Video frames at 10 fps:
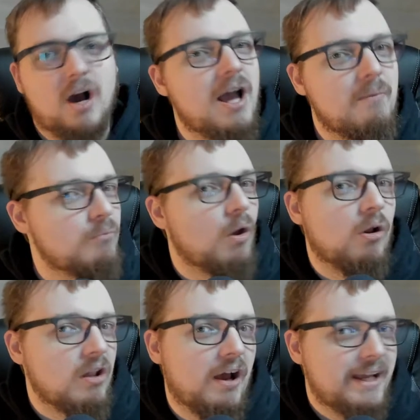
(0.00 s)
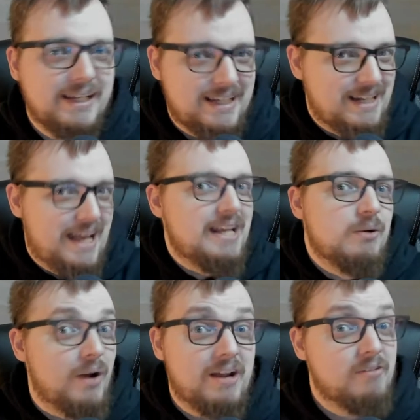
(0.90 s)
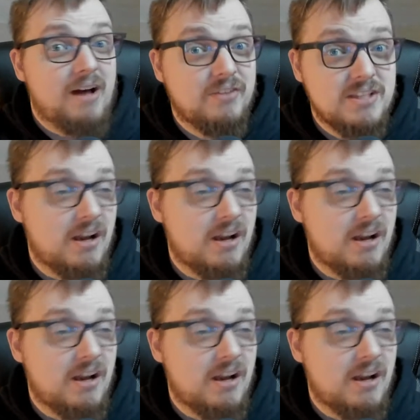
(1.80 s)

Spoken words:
I am not lying in any way around this.